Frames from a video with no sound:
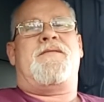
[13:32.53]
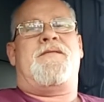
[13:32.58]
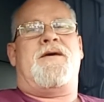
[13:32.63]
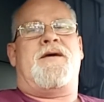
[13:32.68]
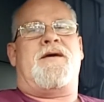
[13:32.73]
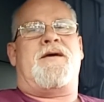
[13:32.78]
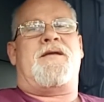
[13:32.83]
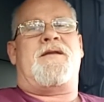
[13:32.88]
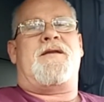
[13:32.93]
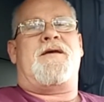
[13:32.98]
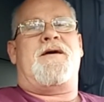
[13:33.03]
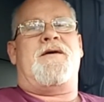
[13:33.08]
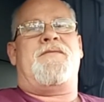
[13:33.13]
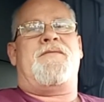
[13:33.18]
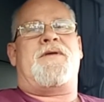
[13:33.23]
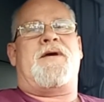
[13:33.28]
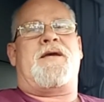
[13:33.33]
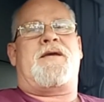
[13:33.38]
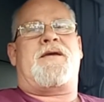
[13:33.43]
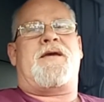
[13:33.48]
then
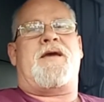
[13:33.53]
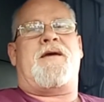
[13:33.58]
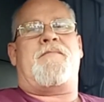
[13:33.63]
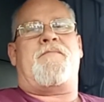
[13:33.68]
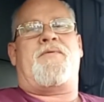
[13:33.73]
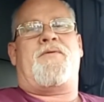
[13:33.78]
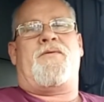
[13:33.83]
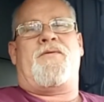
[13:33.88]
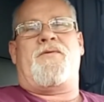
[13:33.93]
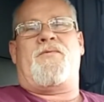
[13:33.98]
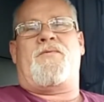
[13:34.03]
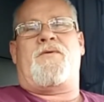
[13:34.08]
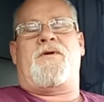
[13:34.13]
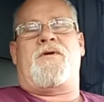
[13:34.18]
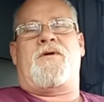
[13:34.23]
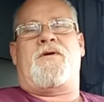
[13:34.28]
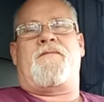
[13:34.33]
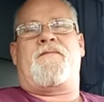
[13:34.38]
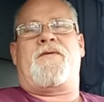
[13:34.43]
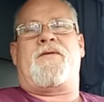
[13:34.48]
they can't pull the
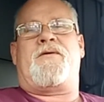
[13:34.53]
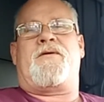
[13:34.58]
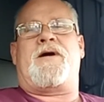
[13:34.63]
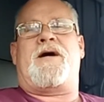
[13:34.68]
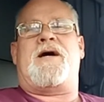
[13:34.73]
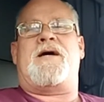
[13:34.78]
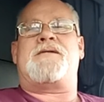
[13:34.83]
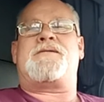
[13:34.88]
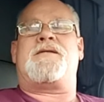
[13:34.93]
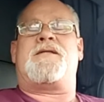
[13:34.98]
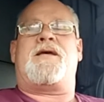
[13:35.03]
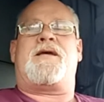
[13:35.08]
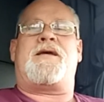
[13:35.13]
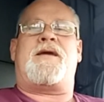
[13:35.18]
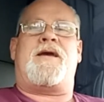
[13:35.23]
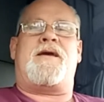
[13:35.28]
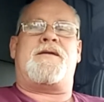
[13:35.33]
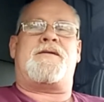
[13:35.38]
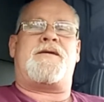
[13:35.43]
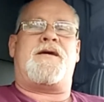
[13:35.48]
wool over their eyes and they
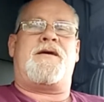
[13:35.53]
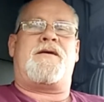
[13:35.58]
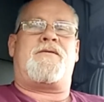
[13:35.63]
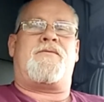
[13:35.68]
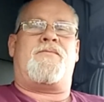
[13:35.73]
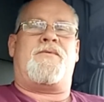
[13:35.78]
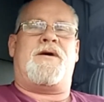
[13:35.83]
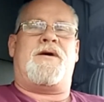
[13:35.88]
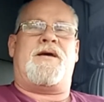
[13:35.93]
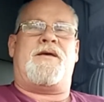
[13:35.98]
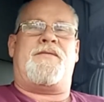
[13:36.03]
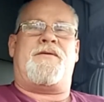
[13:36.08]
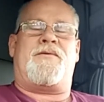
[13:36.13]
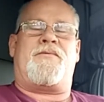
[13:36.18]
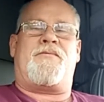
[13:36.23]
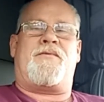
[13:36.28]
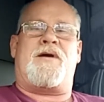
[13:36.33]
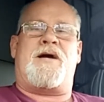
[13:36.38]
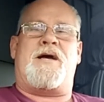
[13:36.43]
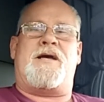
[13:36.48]
can't take away
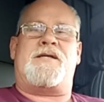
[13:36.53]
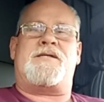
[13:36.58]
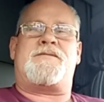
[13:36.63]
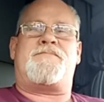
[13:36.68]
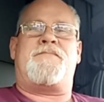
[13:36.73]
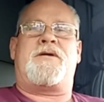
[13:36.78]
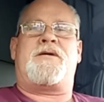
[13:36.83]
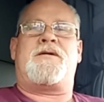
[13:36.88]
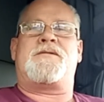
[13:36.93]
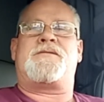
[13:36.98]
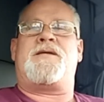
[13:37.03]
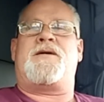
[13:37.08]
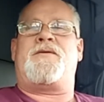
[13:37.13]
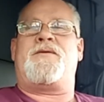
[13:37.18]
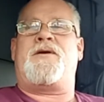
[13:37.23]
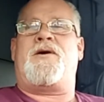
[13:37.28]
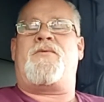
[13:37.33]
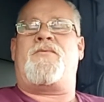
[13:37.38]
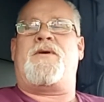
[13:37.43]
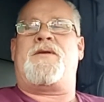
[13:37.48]
their rights because
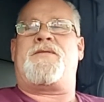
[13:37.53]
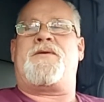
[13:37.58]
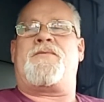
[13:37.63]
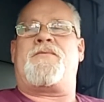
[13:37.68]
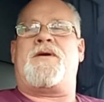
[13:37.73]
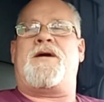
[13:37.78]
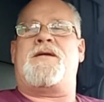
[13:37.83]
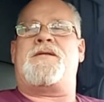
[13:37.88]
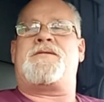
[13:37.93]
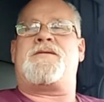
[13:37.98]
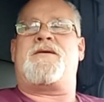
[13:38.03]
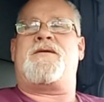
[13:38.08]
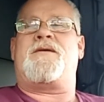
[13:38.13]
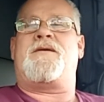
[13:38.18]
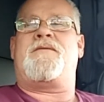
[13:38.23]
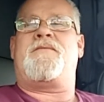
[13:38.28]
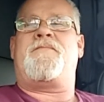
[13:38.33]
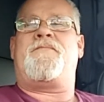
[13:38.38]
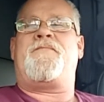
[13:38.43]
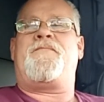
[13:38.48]
they'll know what their rights
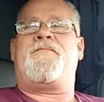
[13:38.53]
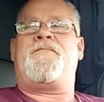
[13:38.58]
are.